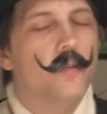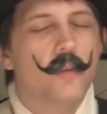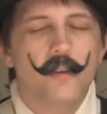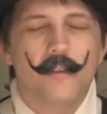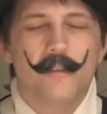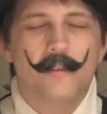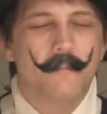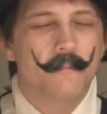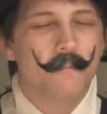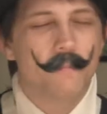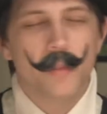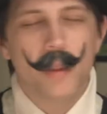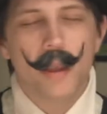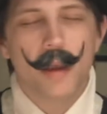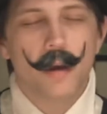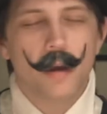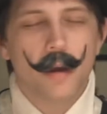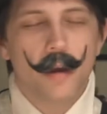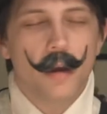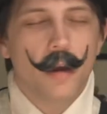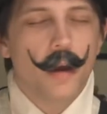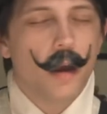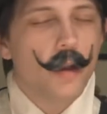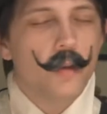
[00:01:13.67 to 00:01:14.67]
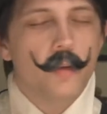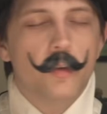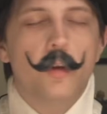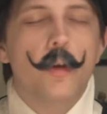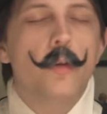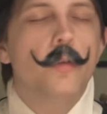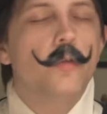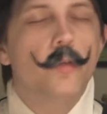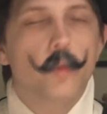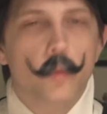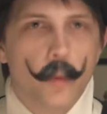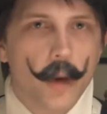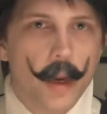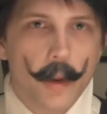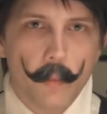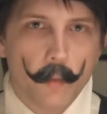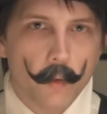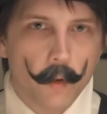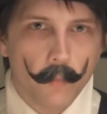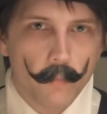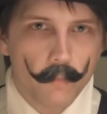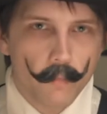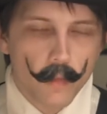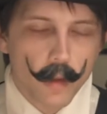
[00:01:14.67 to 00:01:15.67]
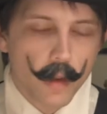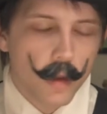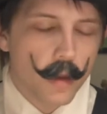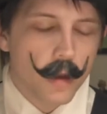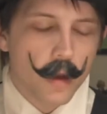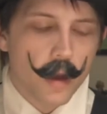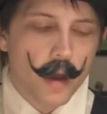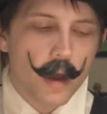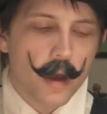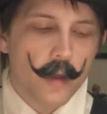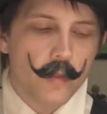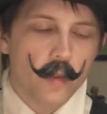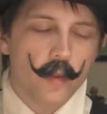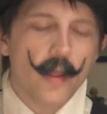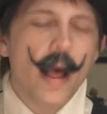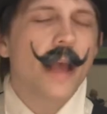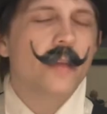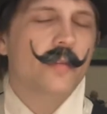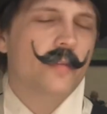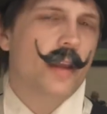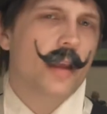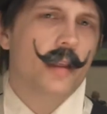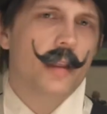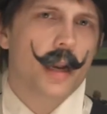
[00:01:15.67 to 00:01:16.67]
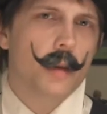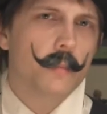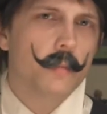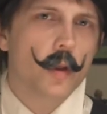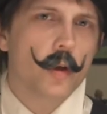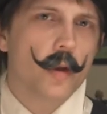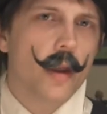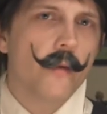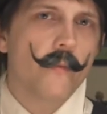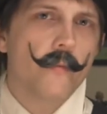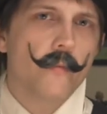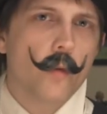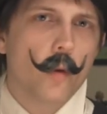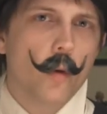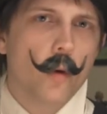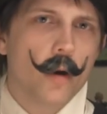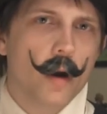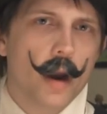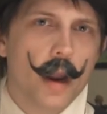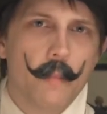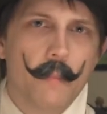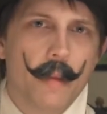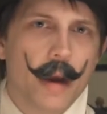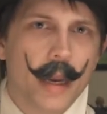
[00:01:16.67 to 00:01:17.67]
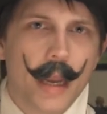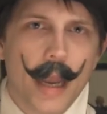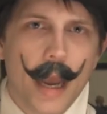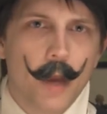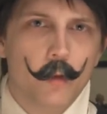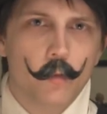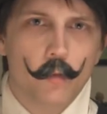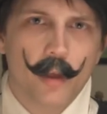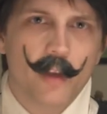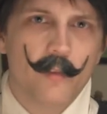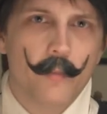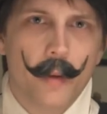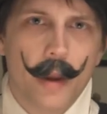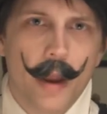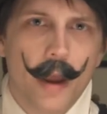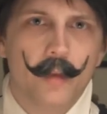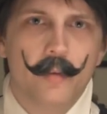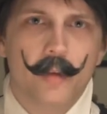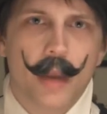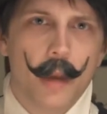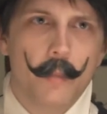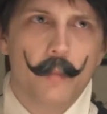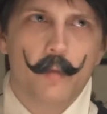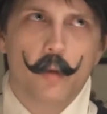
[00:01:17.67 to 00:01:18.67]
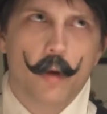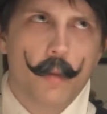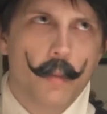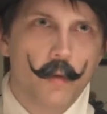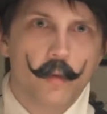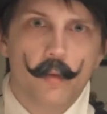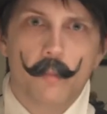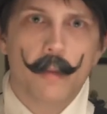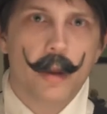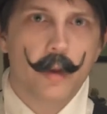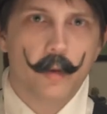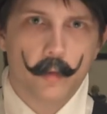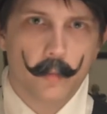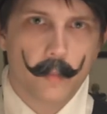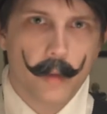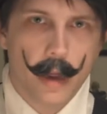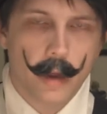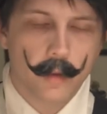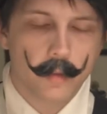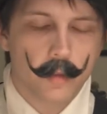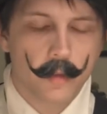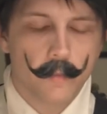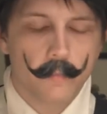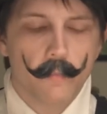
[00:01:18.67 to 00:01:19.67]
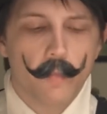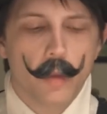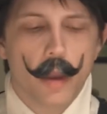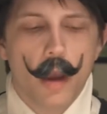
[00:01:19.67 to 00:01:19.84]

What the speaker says: it's too cerebral. The last thing that I'm looking for in my casual FPS game is a whole bunch of mental math.